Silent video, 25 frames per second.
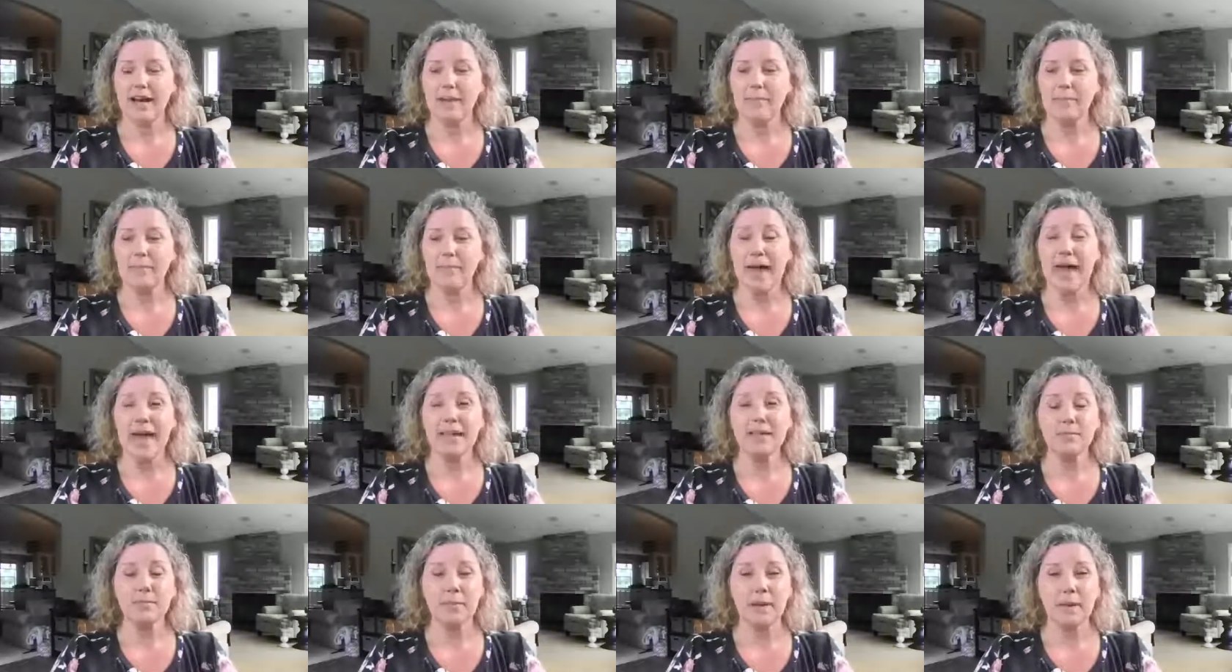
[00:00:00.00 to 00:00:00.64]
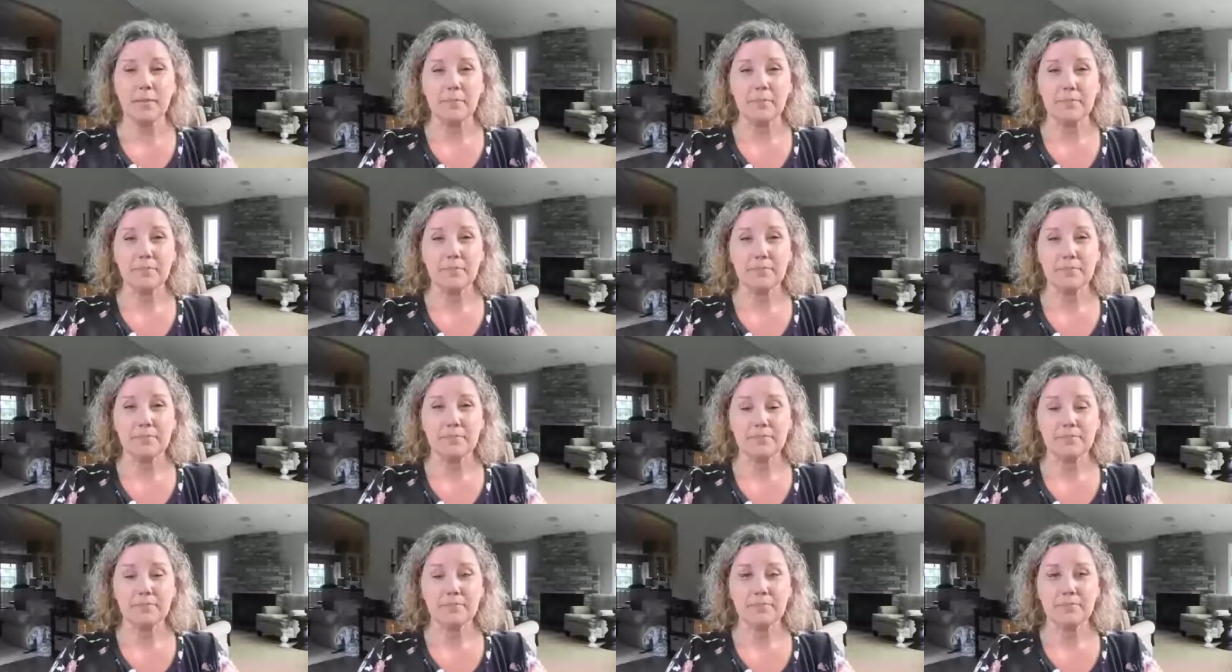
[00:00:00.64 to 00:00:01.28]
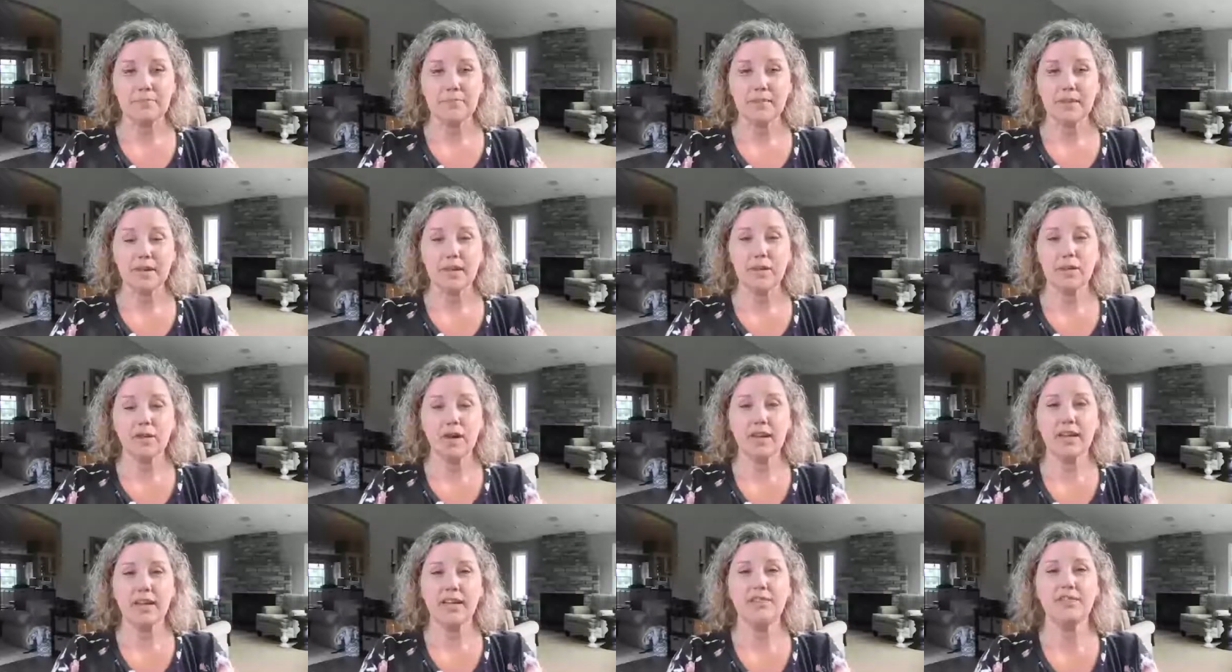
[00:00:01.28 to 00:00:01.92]
asthma,
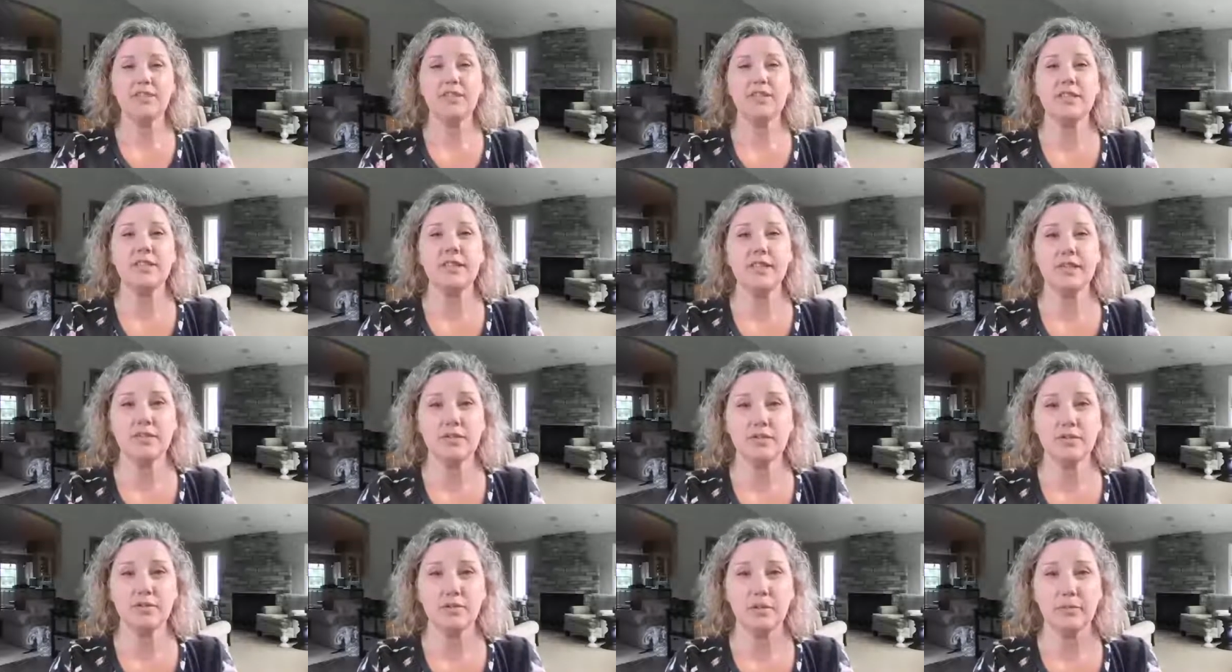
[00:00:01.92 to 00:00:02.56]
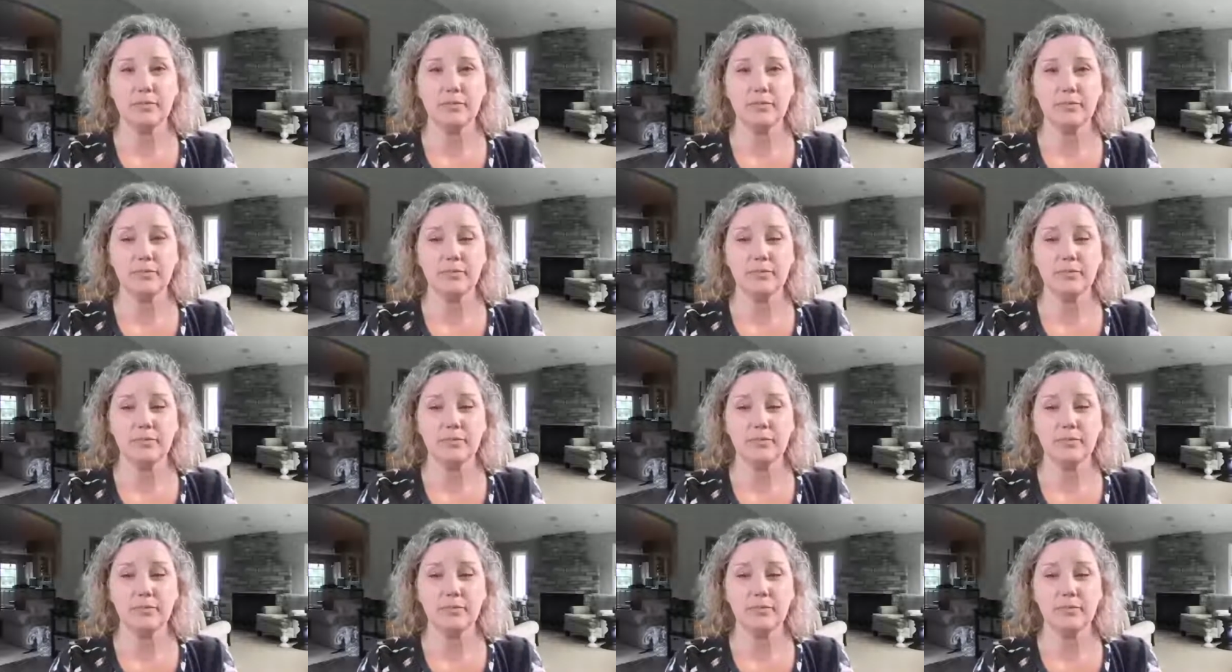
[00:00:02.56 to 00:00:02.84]
chronic fatigue syndrome,